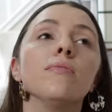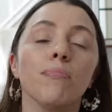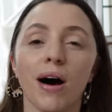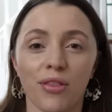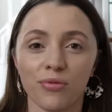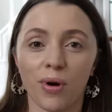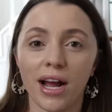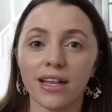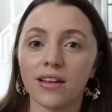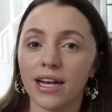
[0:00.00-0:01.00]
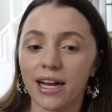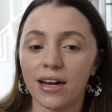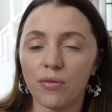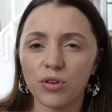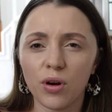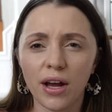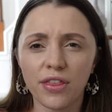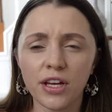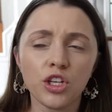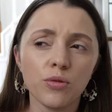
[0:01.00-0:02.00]
month, right? Like, and it, I
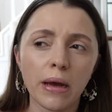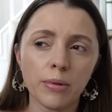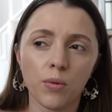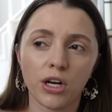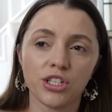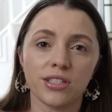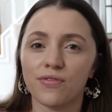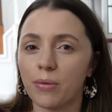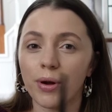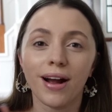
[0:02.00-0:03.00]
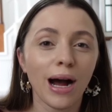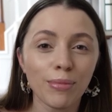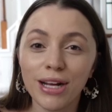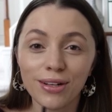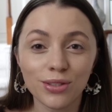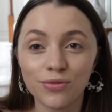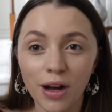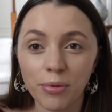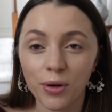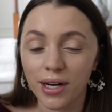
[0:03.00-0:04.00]
think you may be watching this in February. I'm going to include
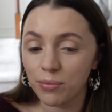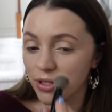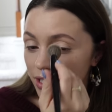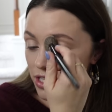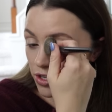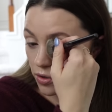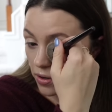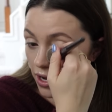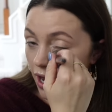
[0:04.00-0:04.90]
February in with it too.